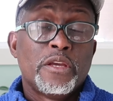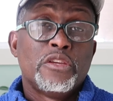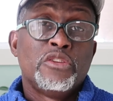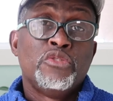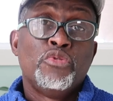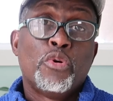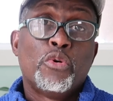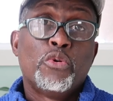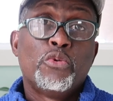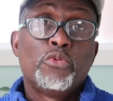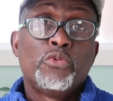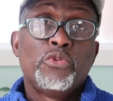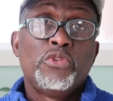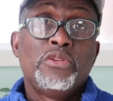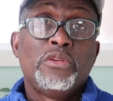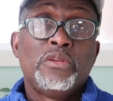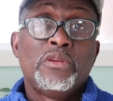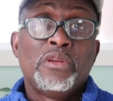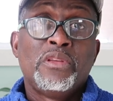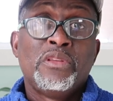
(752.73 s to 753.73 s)
You know,
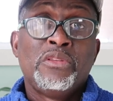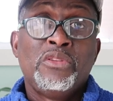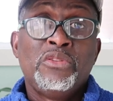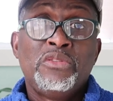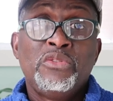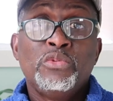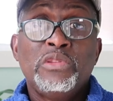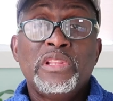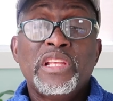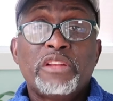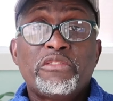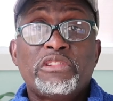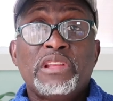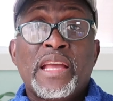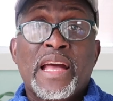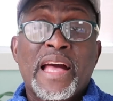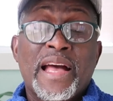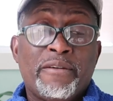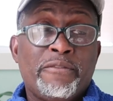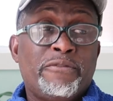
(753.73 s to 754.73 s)
you
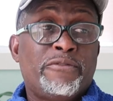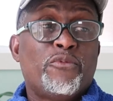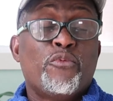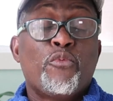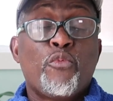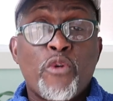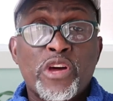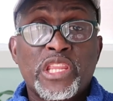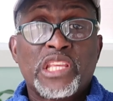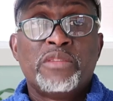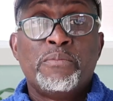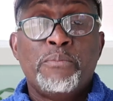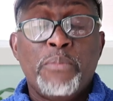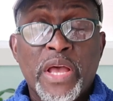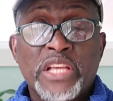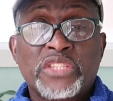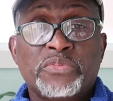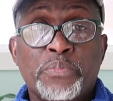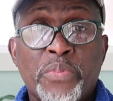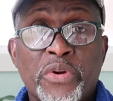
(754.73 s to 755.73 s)
literally have one of the
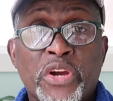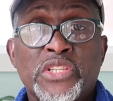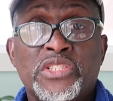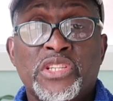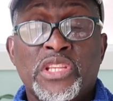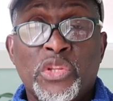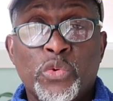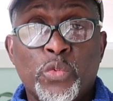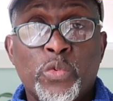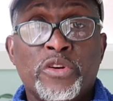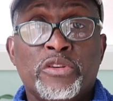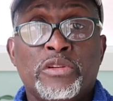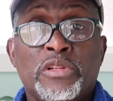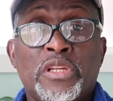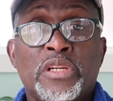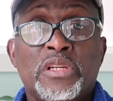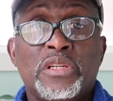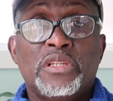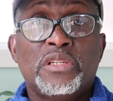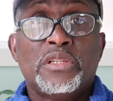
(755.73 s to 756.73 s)
best birds in the
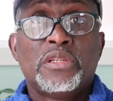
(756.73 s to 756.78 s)
world.